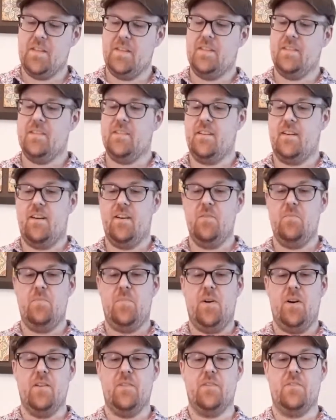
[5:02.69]
This is
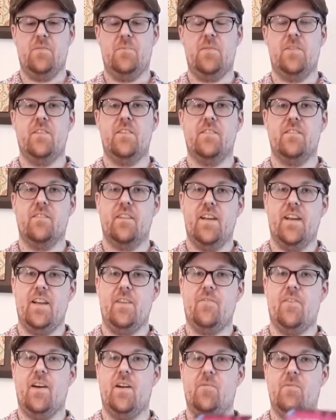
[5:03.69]
unpunched, which is great.
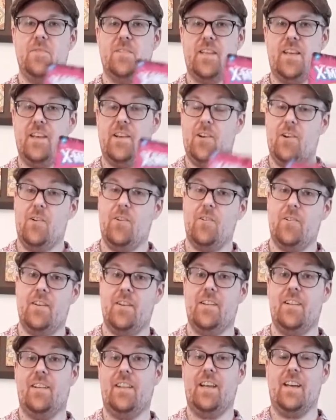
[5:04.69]
If I was a
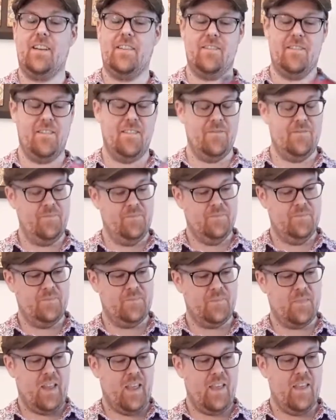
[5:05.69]
carded collector,
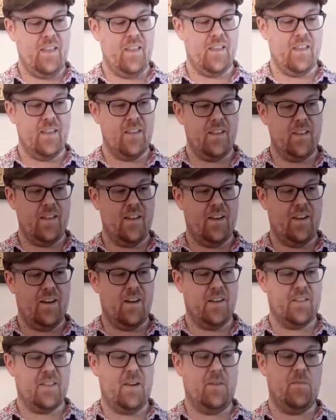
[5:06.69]

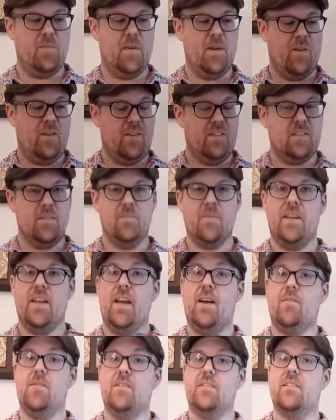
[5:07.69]
that would be awesome. And
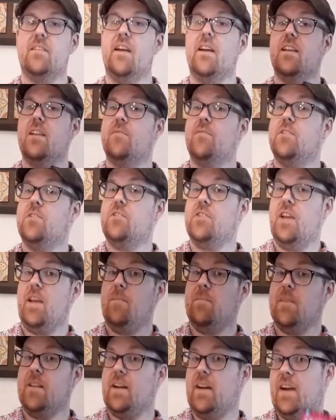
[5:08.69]
now it's kind of a
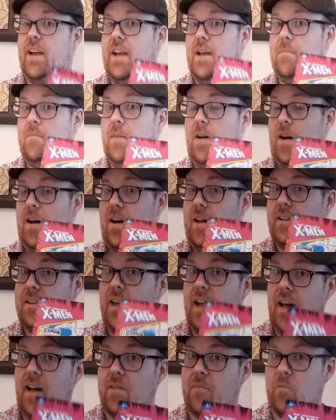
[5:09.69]
shame that I am
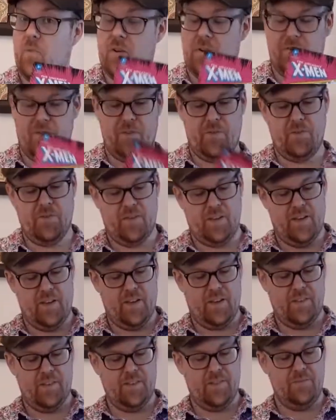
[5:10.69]
not one of those
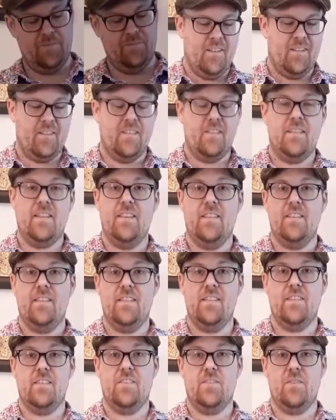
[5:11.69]
things. This
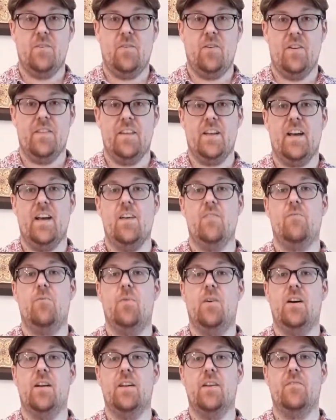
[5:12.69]
is a toy that I have
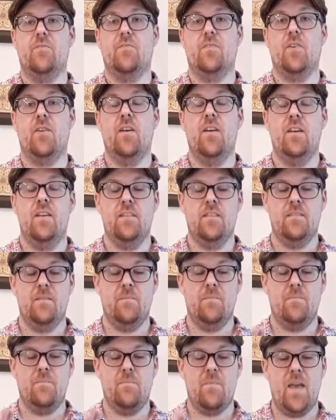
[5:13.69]
wanted for
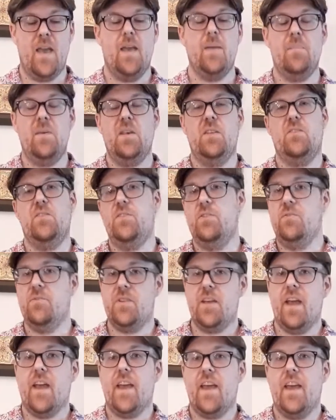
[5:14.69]
maybe 2
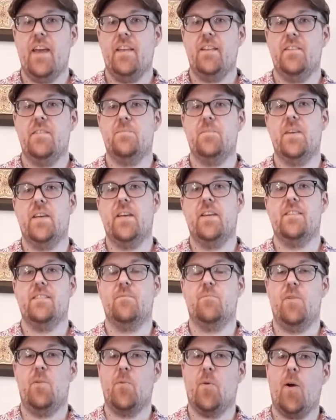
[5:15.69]
decades because
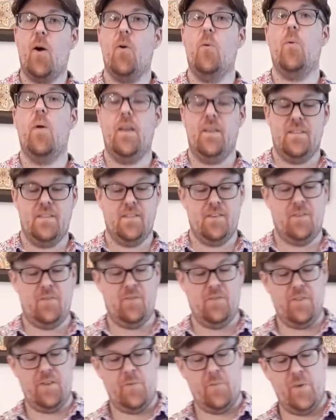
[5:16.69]
we were always
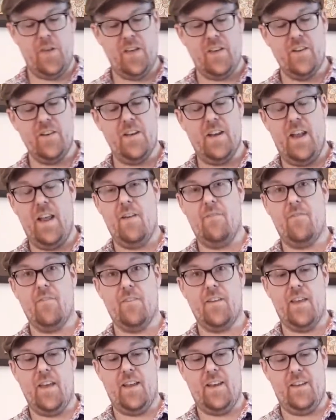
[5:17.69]
told that we could never
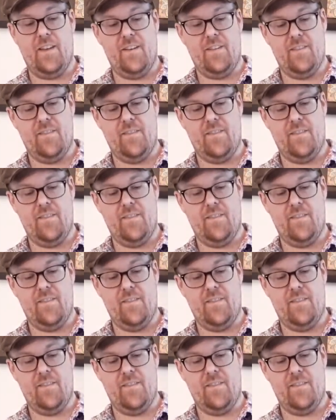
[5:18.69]
get it.